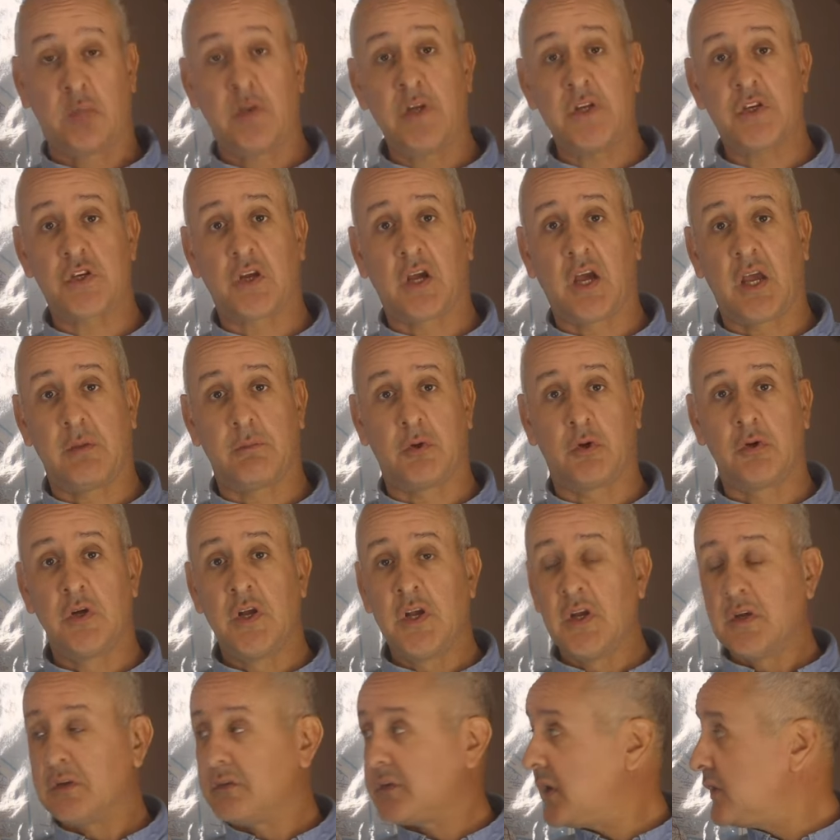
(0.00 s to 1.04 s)
the winch cable,
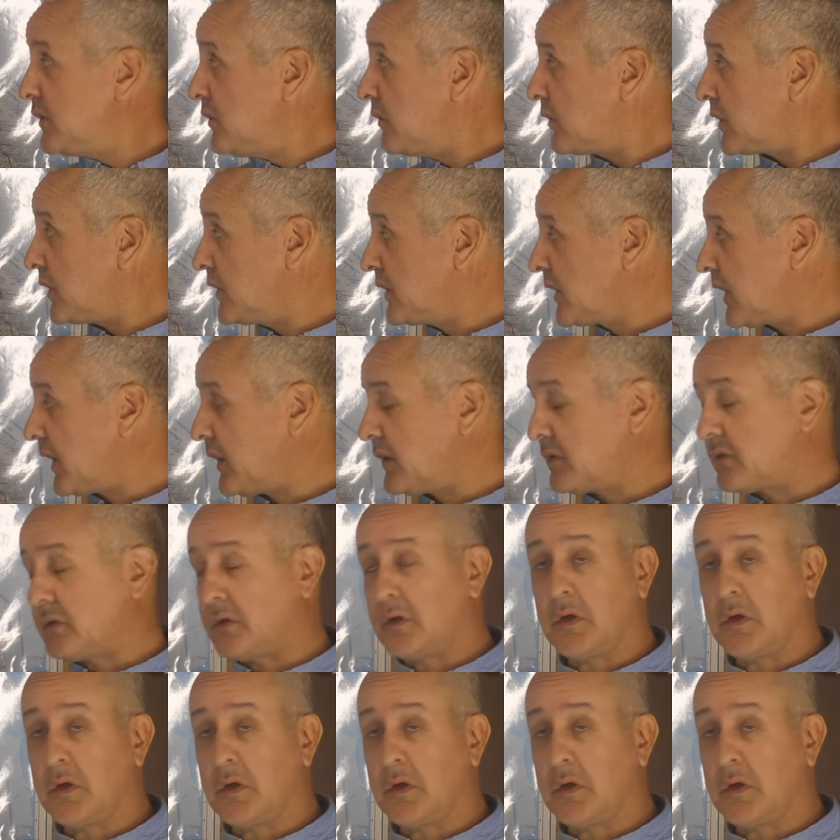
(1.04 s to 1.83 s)
then you can get